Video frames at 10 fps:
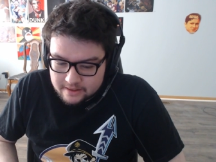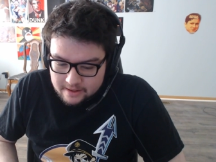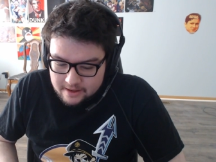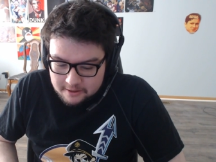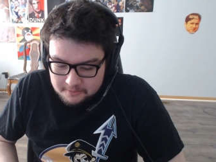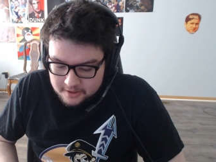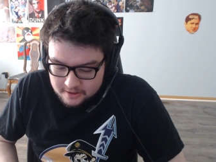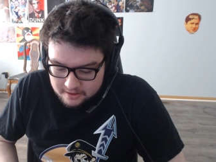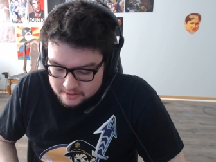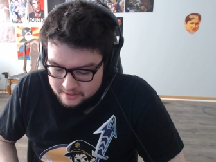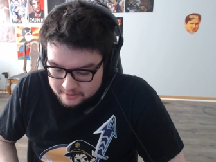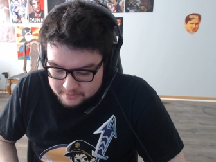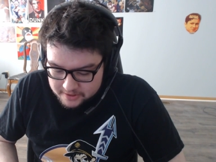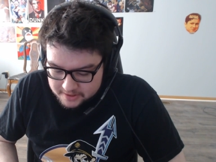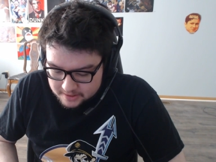they came here, and I'm
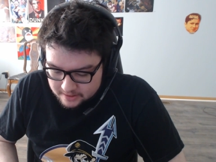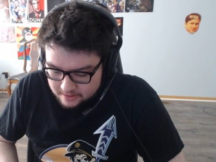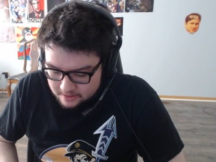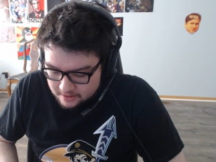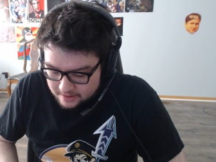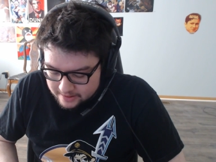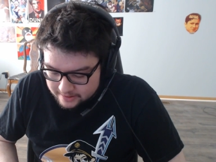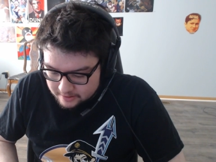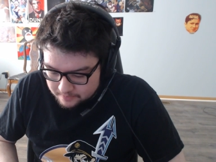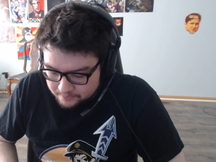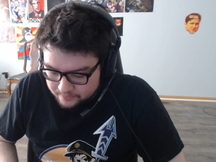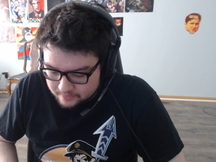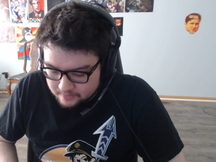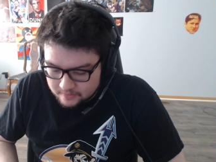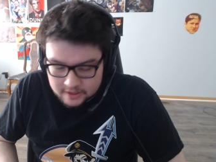just like, alright.
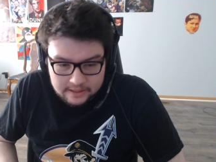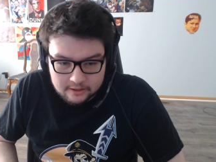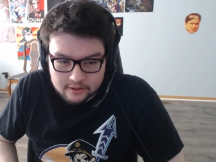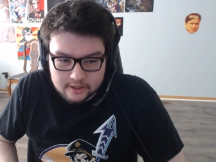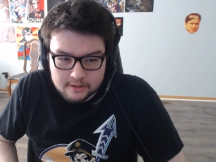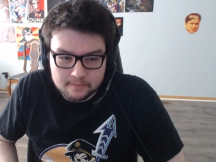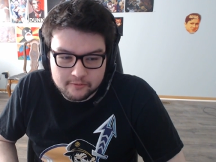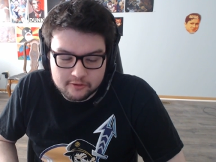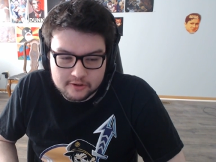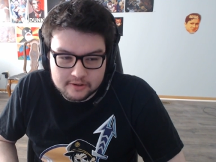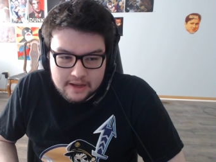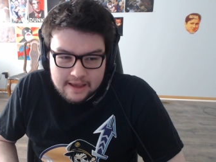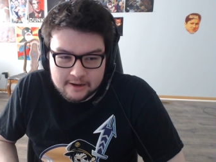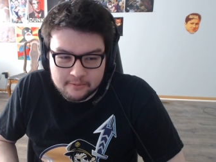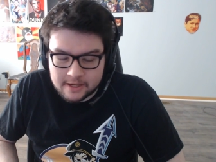I look up for
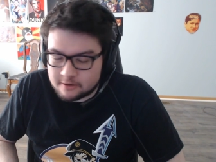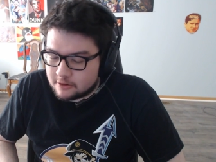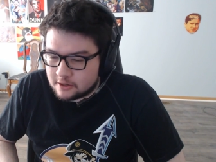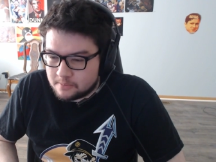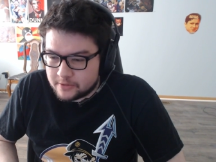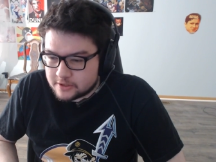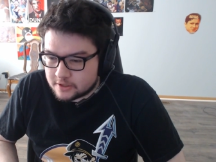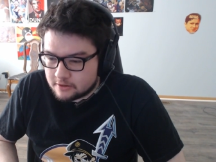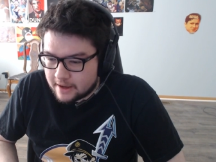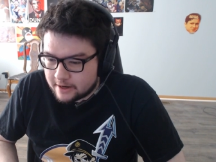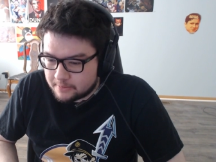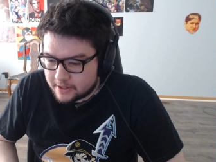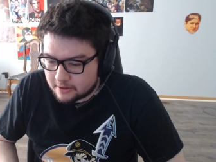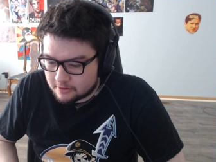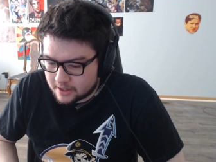anime. Well, there's no anime
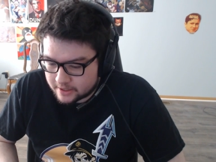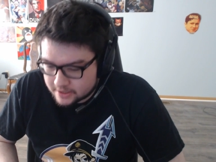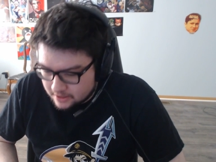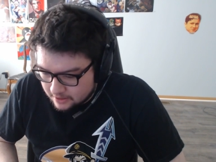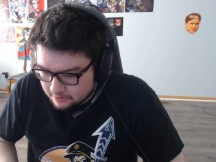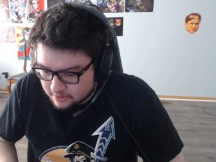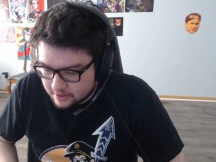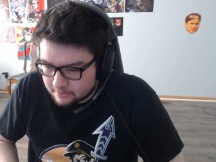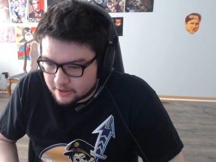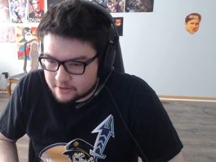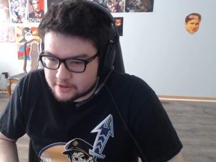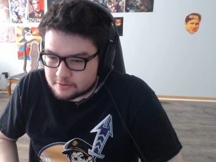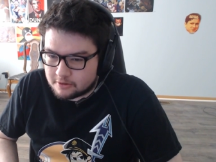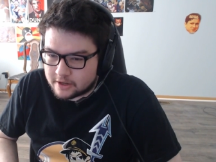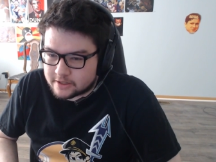to watch. Whatever. I'll
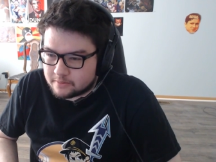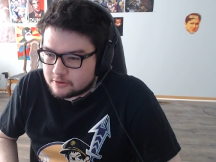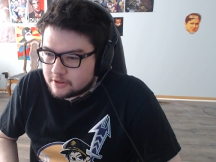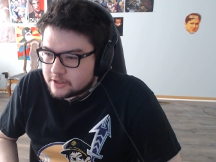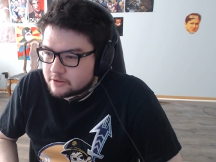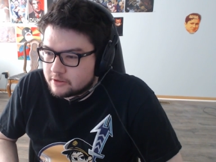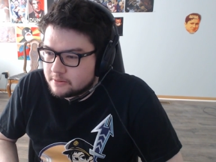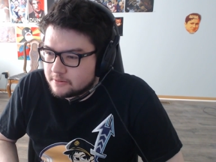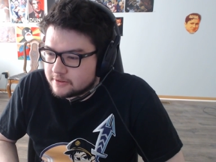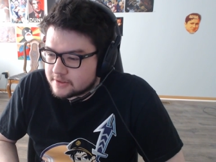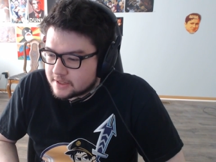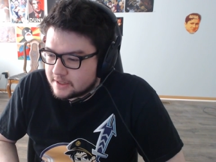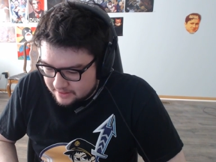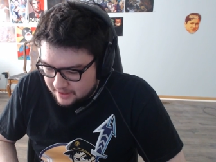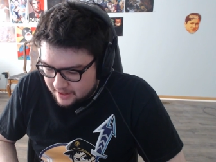just watch some Twitch streamers.
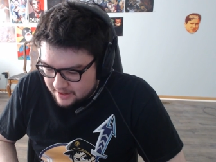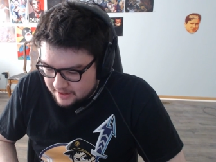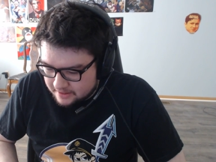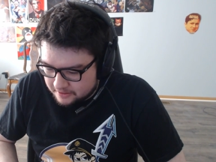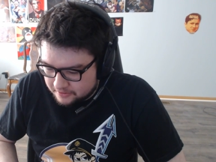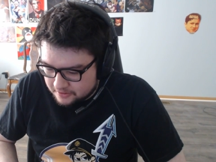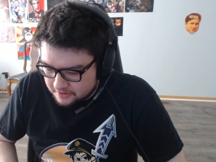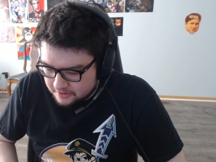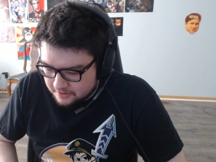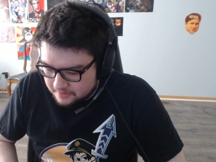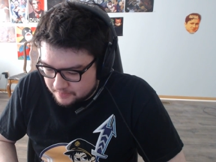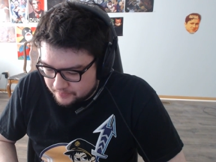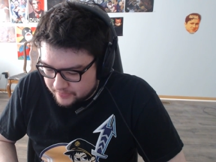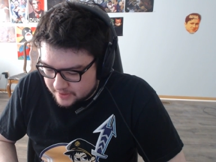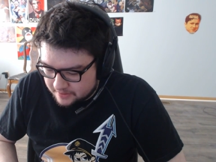I ate the food,
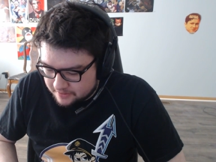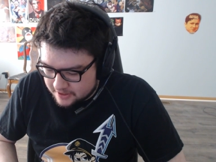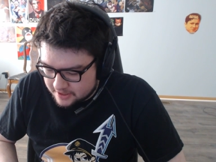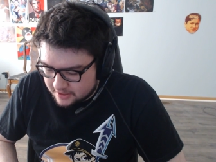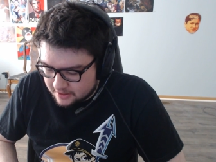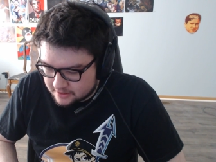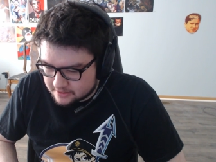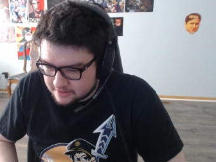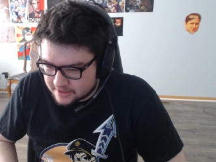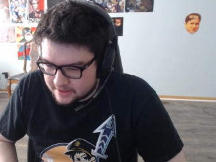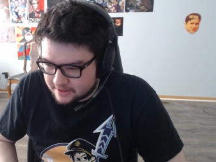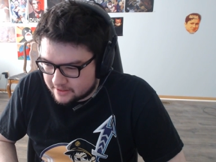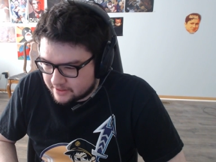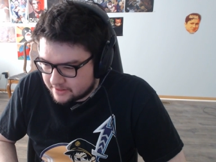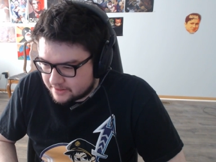the fish tacos, and the
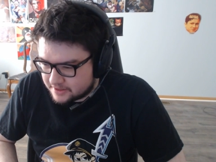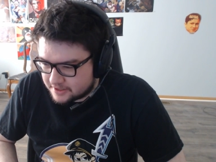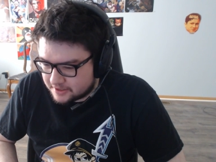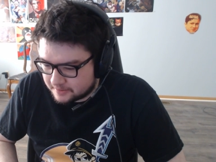onions,